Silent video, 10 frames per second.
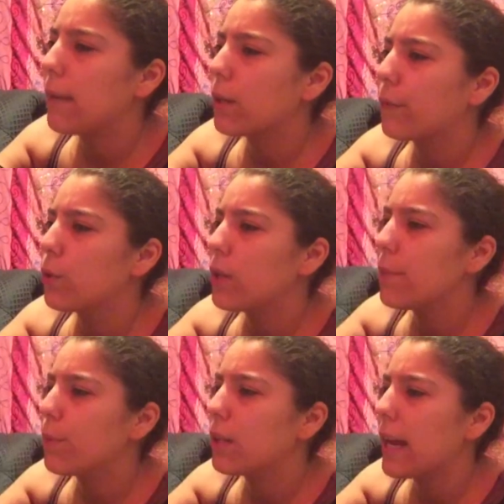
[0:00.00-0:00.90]
Microphone
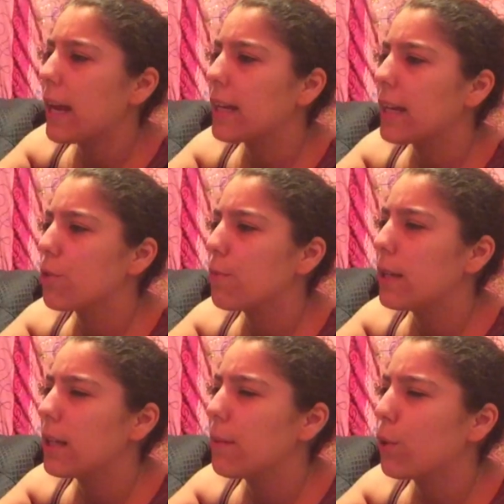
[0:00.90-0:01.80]
input and
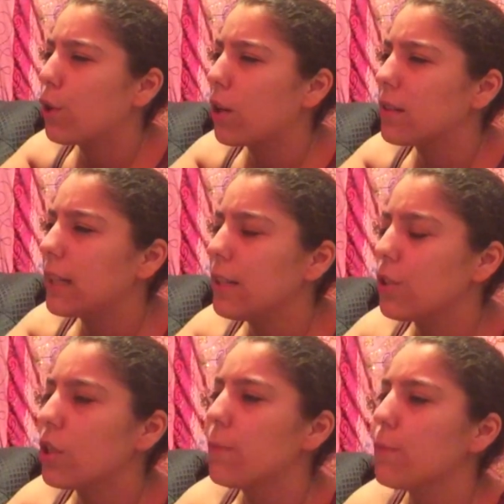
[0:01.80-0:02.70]
instrument input are
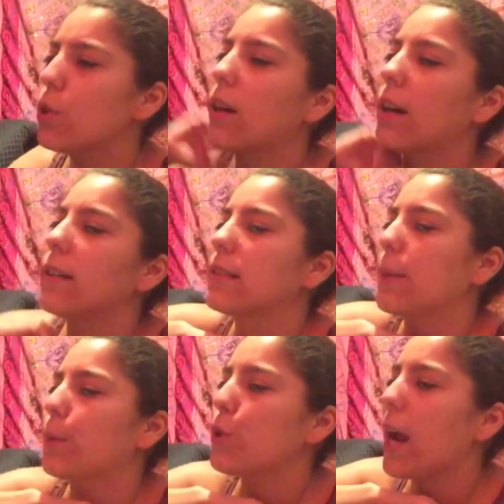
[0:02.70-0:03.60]
sent to the computer on
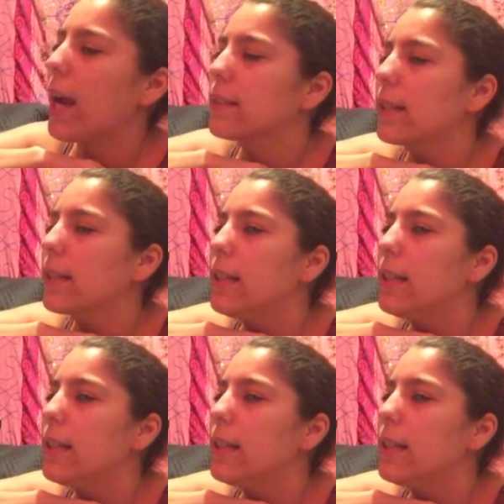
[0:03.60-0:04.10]
separate tracks.